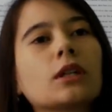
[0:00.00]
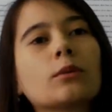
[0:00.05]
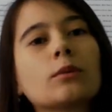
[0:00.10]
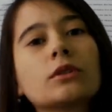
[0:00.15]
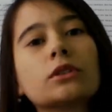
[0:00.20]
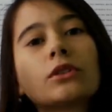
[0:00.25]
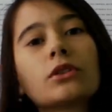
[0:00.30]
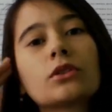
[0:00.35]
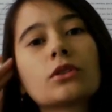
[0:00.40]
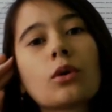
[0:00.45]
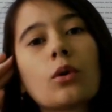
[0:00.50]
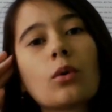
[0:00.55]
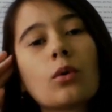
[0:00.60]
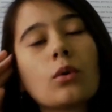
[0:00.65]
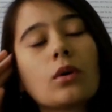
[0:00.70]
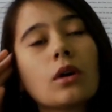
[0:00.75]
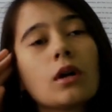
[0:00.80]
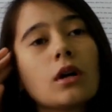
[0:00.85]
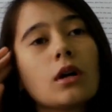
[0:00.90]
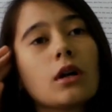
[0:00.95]
I was
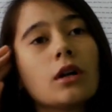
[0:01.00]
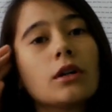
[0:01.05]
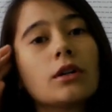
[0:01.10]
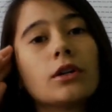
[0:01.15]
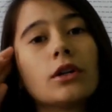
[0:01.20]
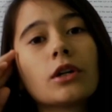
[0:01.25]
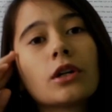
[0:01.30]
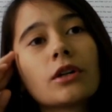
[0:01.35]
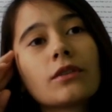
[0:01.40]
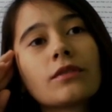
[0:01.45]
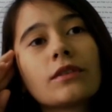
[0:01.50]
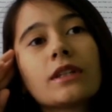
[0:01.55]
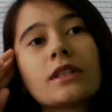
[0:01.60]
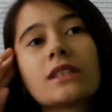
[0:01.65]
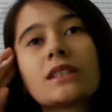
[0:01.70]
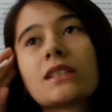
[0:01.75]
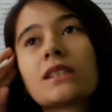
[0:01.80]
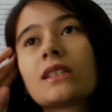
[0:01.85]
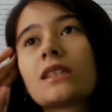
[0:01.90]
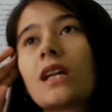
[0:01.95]
so nervous.